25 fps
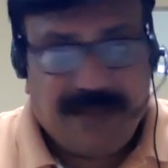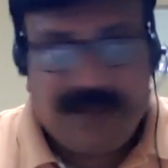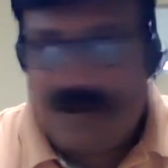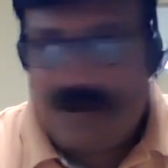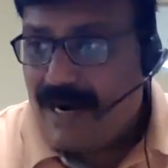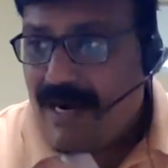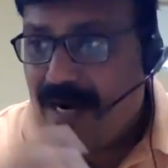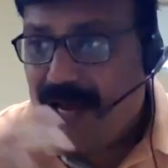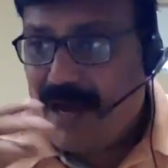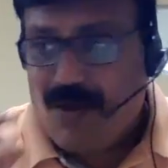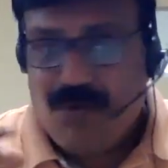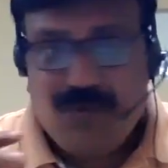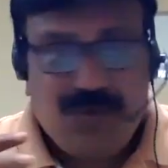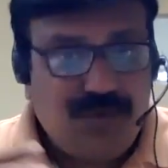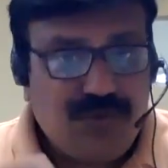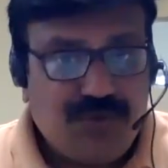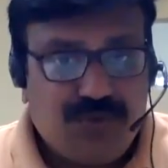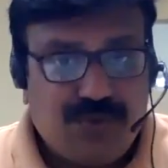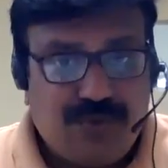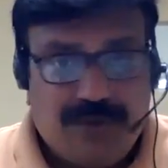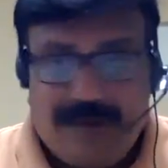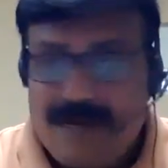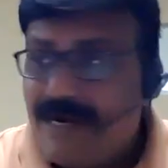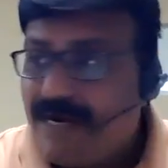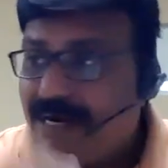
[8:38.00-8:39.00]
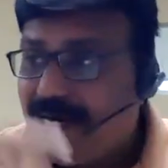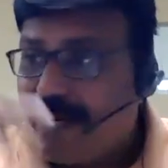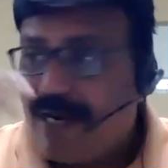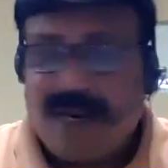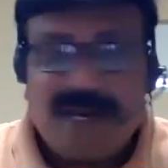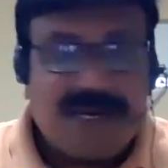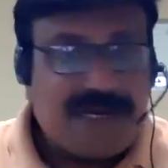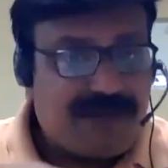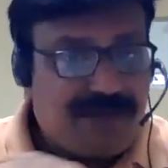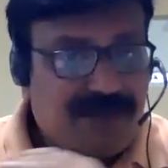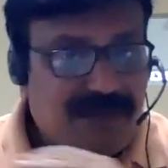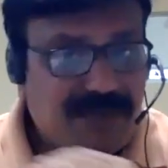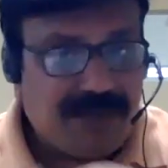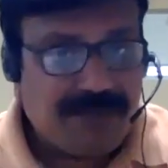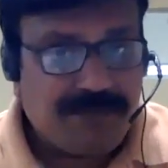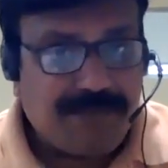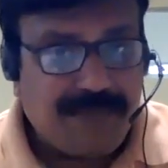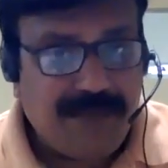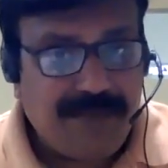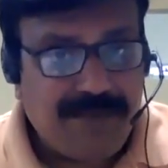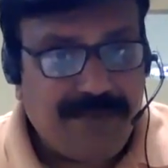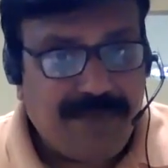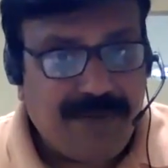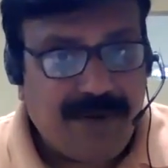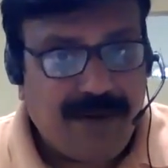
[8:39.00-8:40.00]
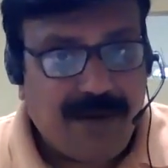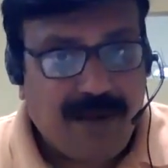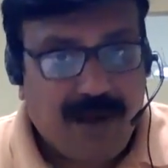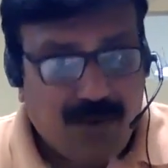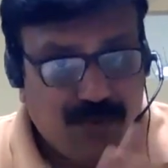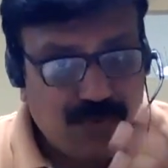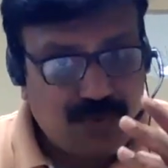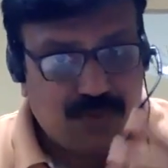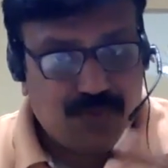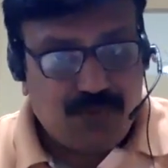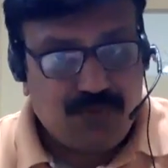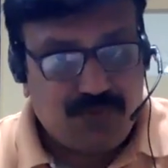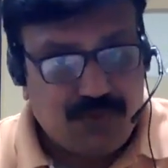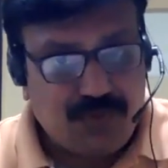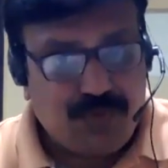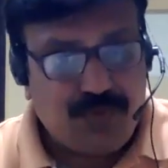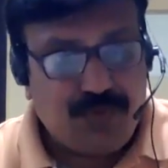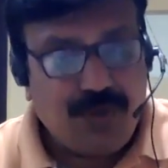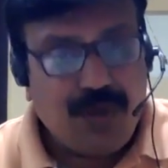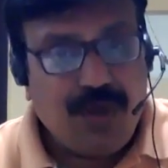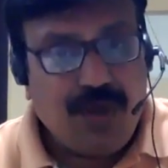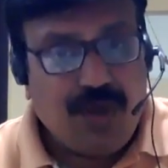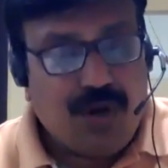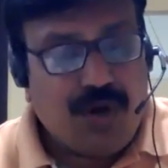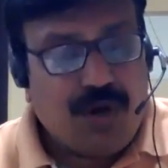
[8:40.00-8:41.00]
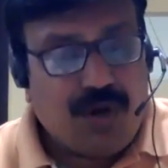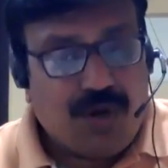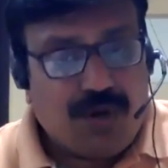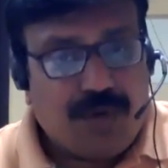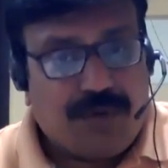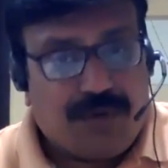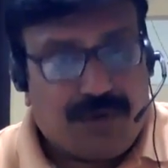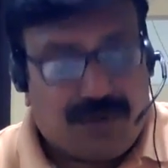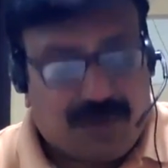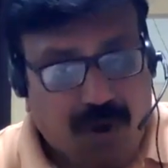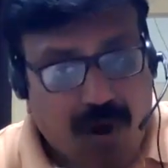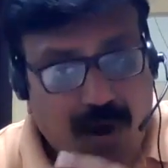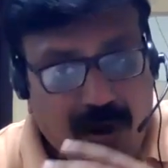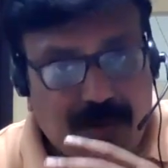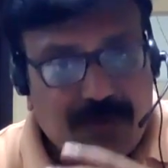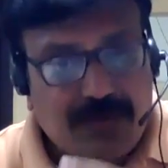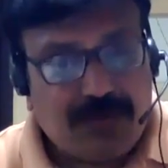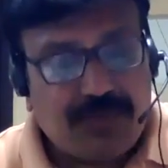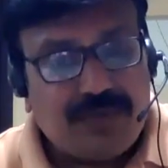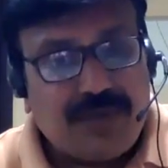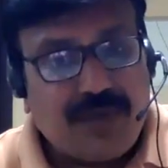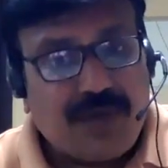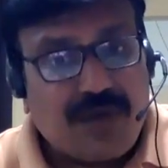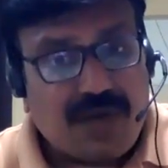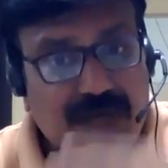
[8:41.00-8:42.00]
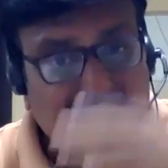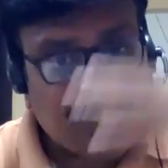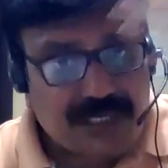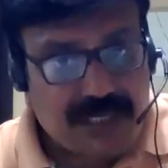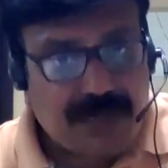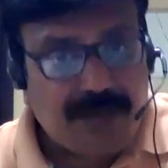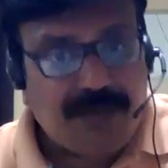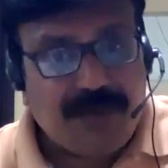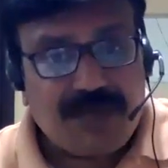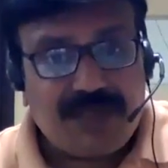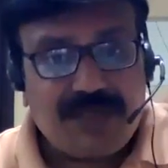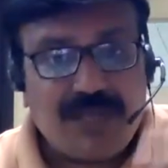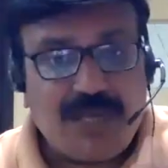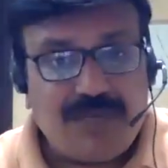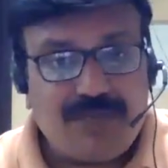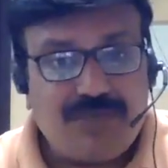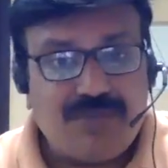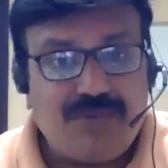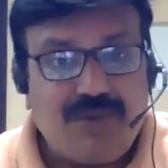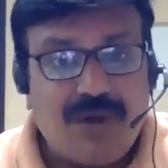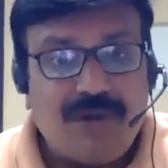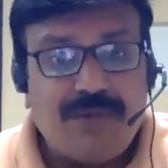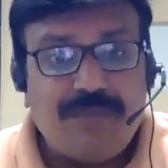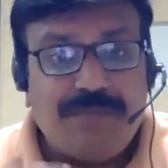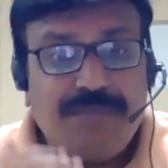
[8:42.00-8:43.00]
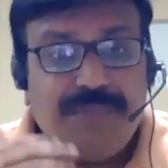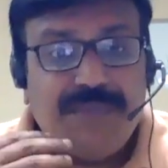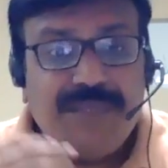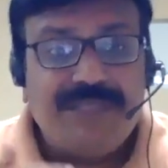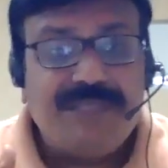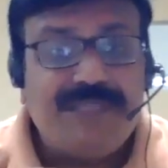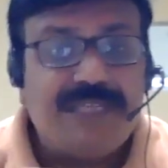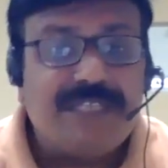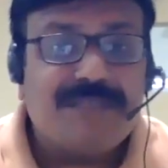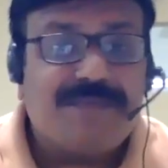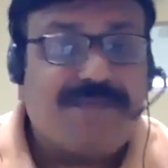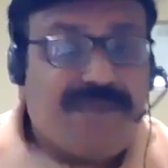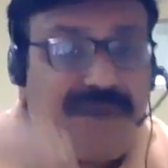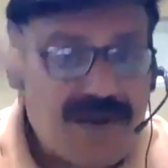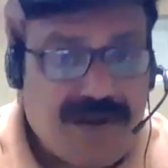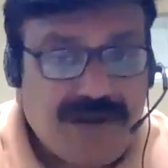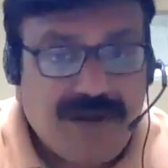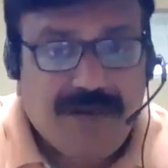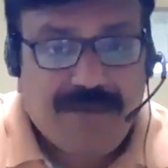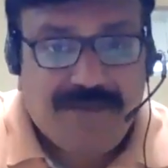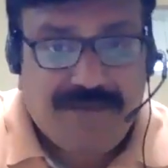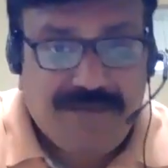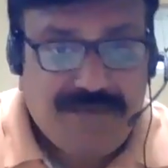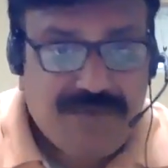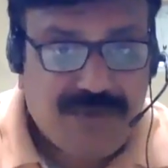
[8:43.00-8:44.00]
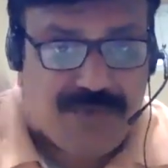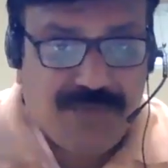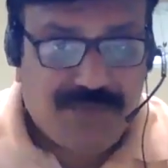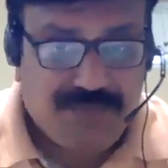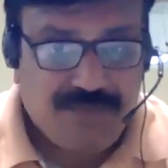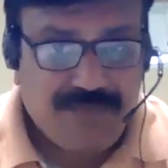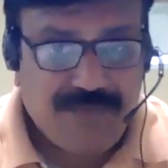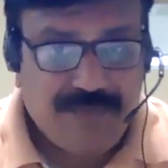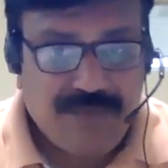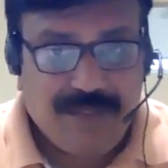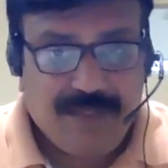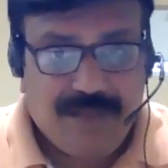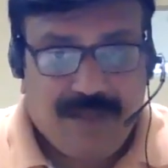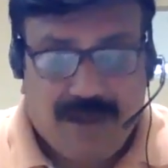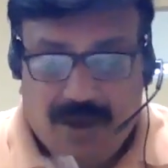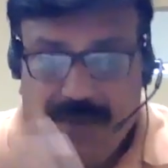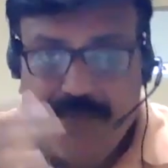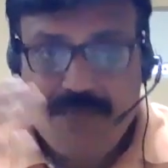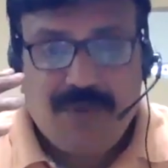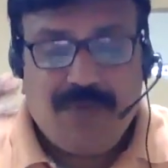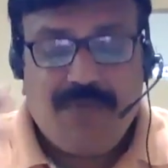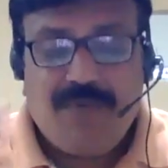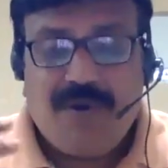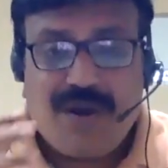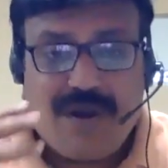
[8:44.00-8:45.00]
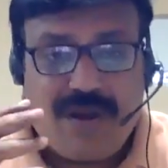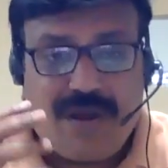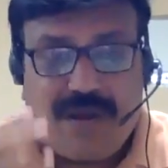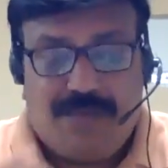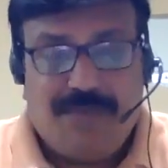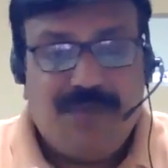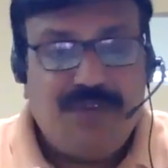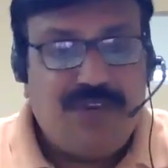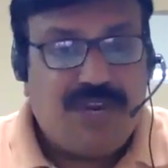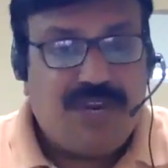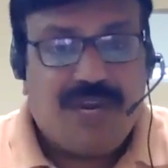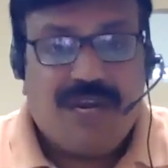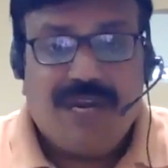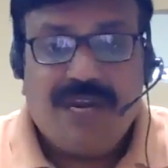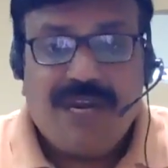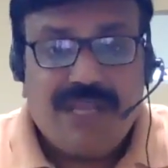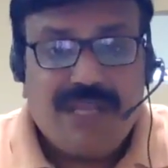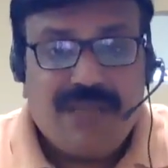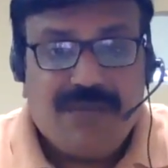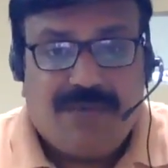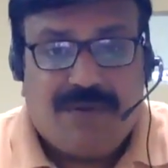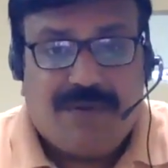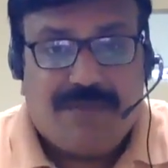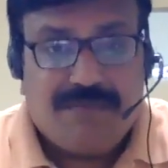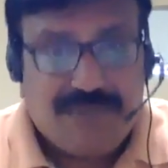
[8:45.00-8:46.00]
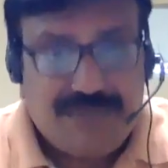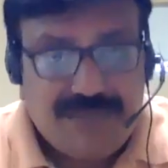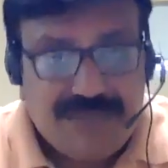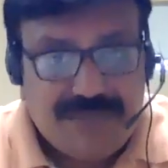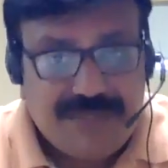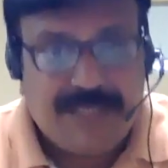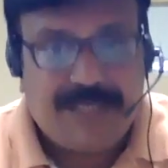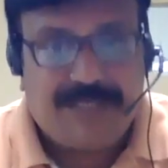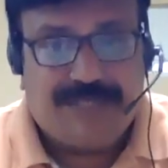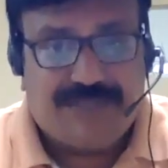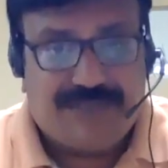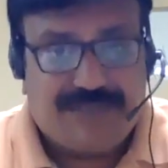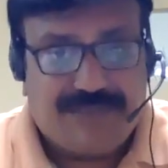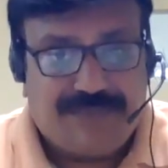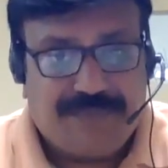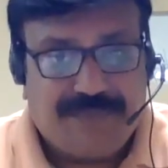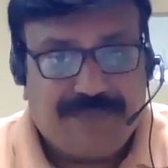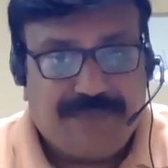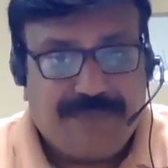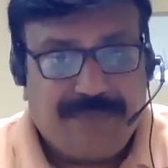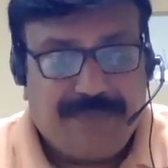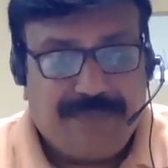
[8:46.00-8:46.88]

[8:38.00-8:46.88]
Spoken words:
and how you should interact with the people, how you should talk to the customers also on business front of view, how you are communicating your business,